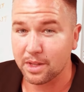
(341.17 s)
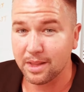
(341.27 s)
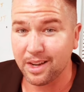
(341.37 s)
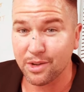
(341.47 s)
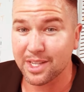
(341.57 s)

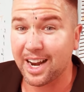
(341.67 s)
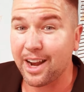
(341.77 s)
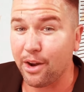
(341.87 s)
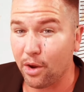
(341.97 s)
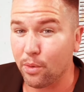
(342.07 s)
Lenders that I
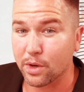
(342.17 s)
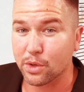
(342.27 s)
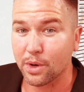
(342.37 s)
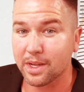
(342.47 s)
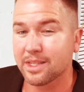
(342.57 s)
know and
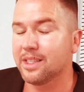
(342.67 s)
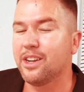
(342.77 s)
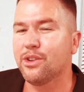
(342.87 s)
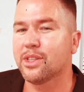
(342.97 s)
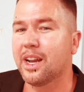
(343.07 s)
trust.
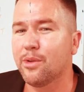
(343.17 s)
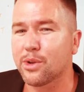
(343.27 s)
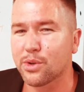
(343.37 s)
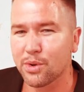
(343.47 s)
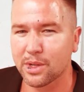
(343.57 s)
Lenders that I would
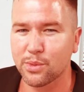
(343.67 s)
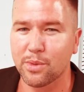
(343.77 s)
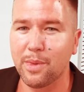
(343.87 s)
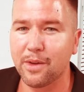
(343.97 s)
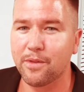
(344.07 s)
trust with
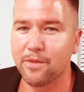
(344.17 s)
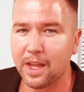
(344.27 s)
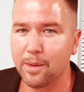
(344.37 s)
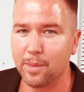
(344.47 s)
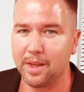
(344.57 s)
my
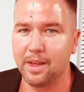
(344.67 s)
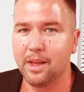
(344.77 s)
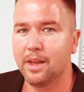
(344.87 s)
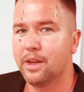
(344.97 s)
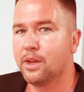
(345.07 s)
family.
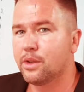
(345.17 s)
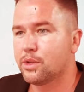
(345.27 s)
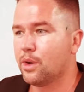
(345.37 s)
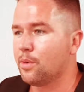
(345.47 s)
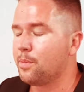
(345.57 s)

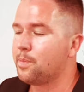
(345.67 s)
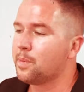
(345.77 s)
So,